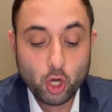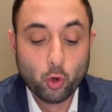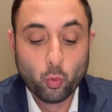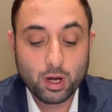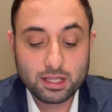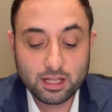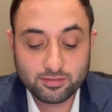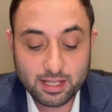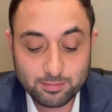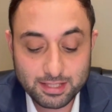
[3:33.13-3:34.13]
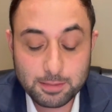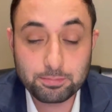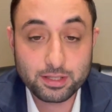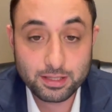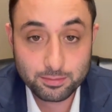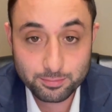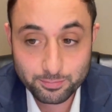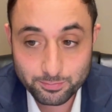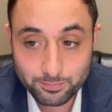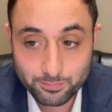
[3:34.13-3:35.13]
One loved him deeply,
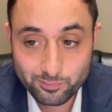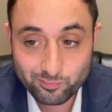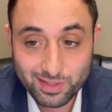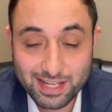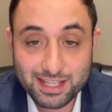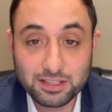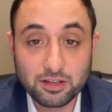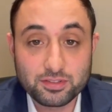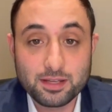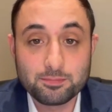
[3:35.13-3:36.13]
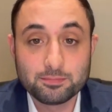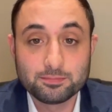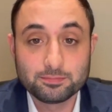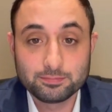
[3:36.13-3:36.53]
and he loved him.